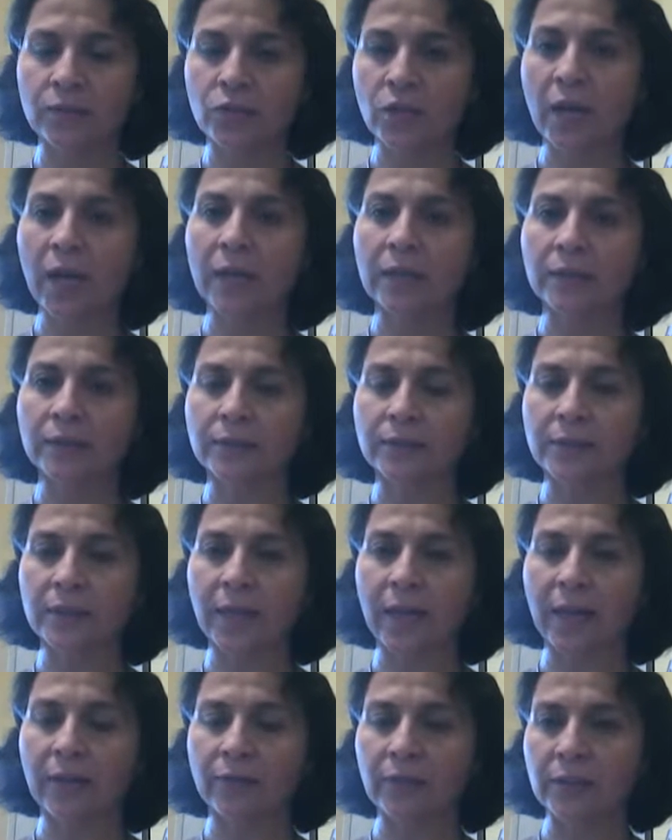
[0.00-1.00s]
child
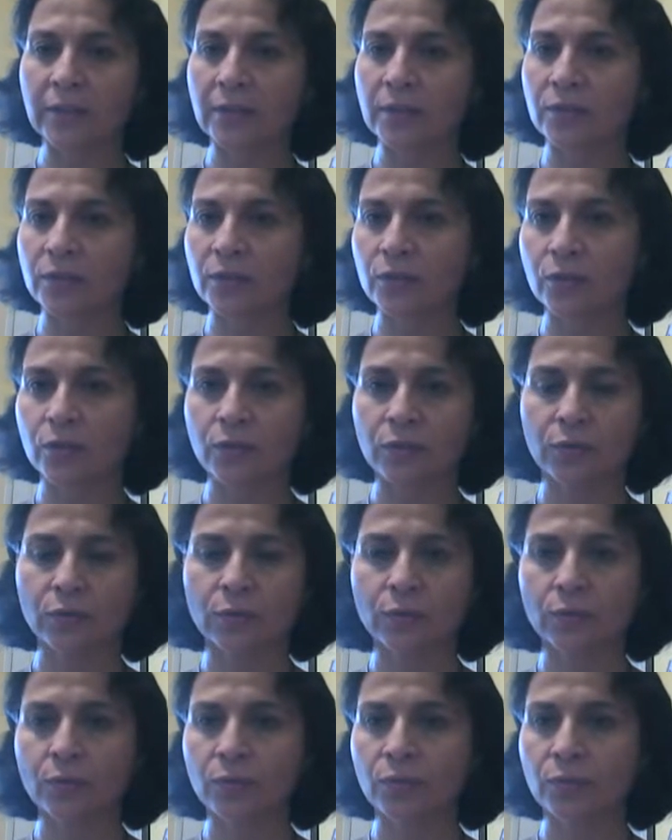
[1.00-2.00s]
having these
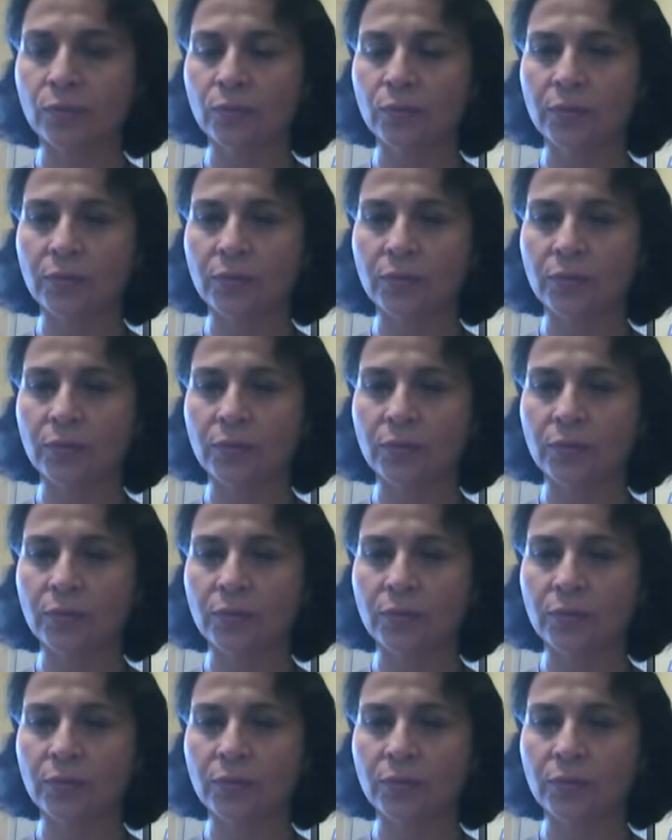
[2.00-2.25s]
two